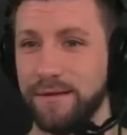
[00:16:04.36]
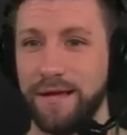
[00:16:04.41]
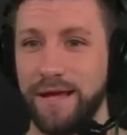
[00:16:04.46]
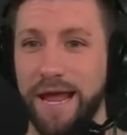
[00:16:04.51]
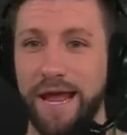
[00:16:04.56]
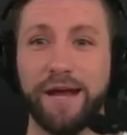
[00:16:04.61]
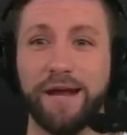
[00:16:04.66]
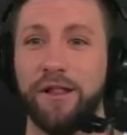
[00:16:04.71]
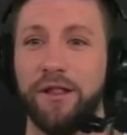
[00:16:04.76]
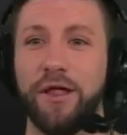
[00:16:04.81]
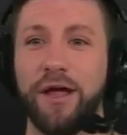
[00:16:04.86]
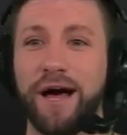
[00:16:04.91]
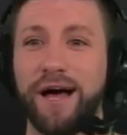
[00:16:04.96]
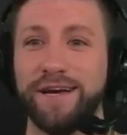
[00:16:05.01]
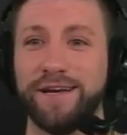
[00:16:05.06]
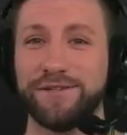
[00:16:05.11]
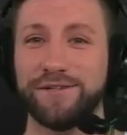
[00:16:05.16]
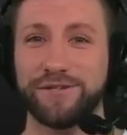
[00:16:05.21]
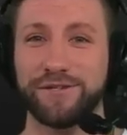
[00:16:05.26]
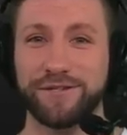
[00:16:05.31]

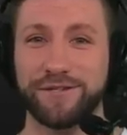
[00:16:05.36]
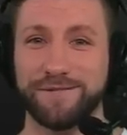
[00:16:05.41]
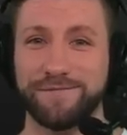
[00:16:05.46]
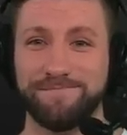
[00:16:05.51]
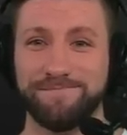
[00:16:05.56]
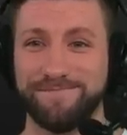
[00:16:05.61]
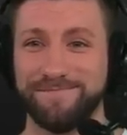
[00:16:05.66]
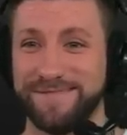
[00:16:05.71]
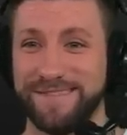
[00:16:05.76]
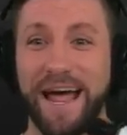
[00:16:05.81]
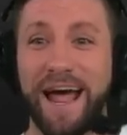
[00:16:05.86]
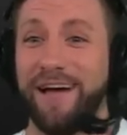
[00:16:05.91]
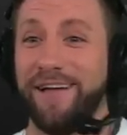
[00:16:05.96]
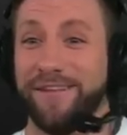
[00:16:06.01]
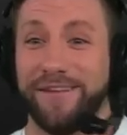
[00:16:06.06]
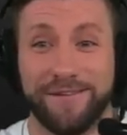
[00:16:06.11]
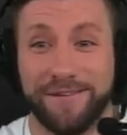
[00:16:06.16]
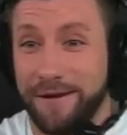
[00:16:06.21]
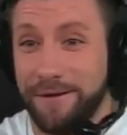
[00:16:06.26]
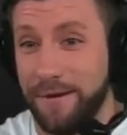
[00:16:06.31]
analyze
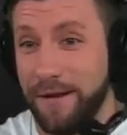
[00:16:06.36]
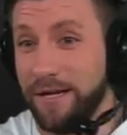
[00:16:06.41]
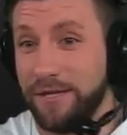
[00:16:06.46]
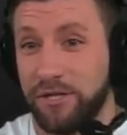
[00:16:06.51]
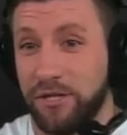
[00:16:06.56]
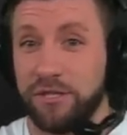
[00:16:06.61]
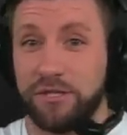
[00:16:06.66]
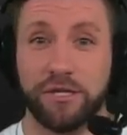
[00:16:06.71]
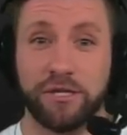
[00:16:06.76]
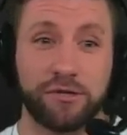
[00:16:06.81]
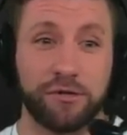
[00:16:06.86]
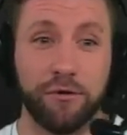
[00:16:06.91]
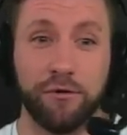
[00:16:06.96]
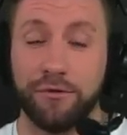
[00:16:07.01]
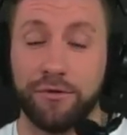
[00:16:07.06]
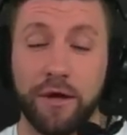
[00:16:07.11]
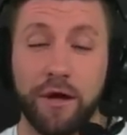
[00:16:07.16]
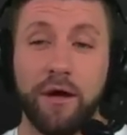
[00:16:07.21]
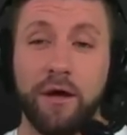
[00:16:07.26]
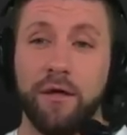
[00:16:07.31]
talent. I mean, that's just the truth.